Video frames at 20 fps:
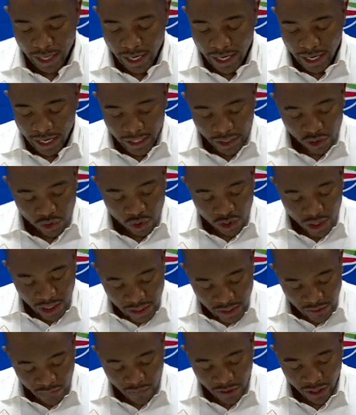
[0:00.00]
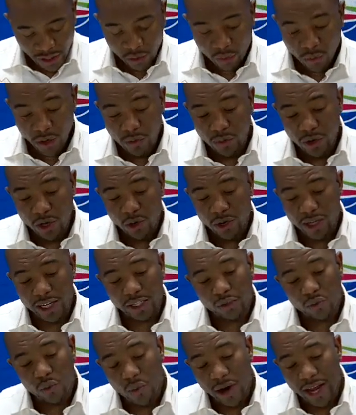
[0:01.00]
It is to this effect, when we look
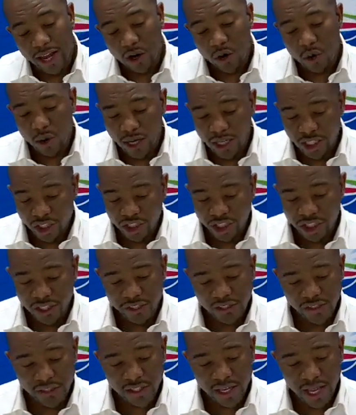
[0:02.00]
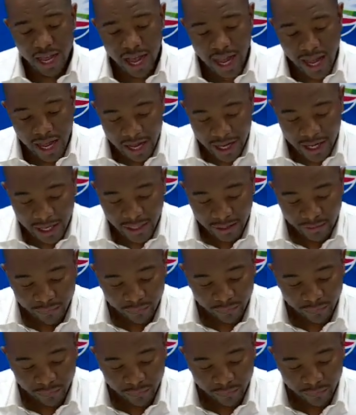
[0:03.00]
at where coalitions are,